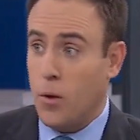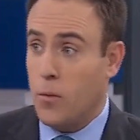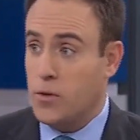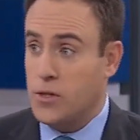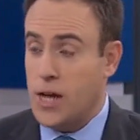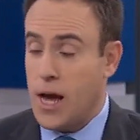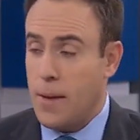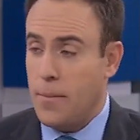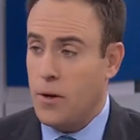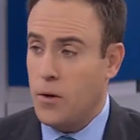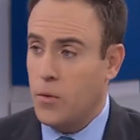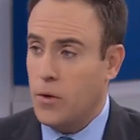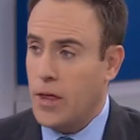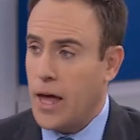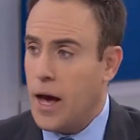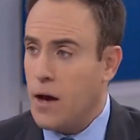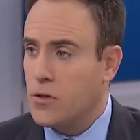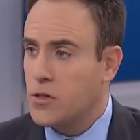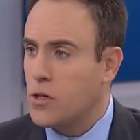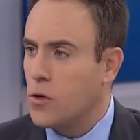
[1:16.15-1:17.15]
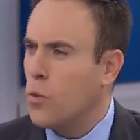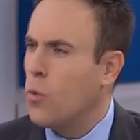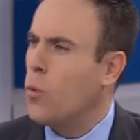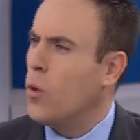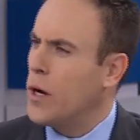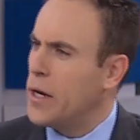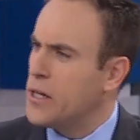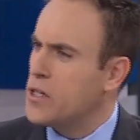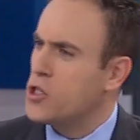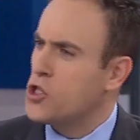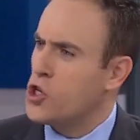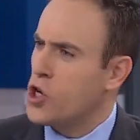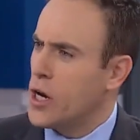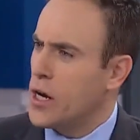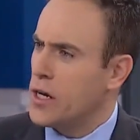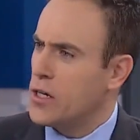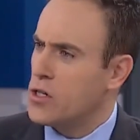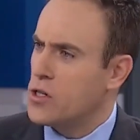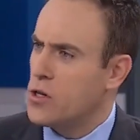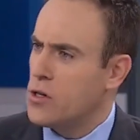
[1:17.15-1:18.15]
what was happening with housing. What has
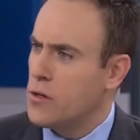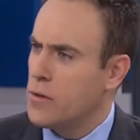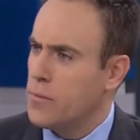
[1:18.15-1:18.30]
changed?